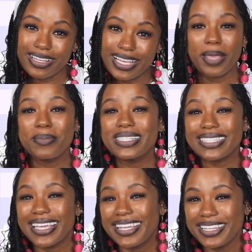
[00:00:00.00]
hunt, and Miss
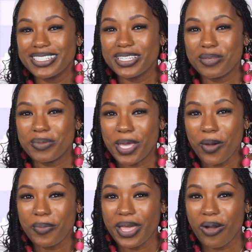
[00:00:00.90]
Candi is going to be
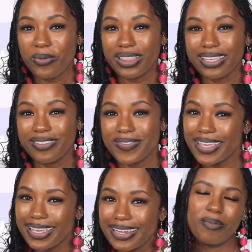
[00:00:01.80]
helping out with the
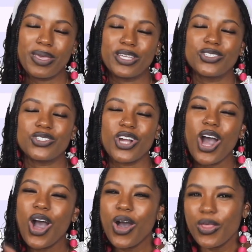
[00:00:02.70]
event, making sure
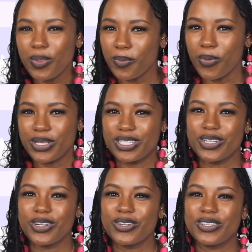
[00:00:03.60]
all the boys and
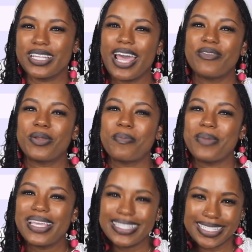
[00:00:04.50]
girls have an
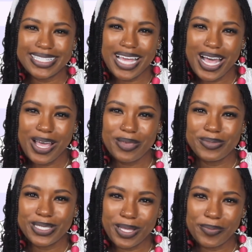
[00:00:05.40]
amazing time
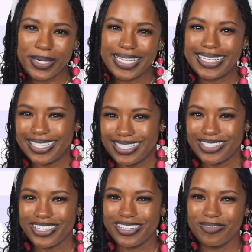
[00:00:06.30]
celebrating
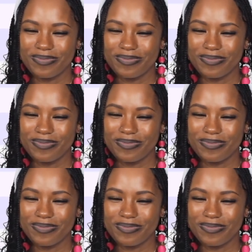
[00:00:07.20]
Easter.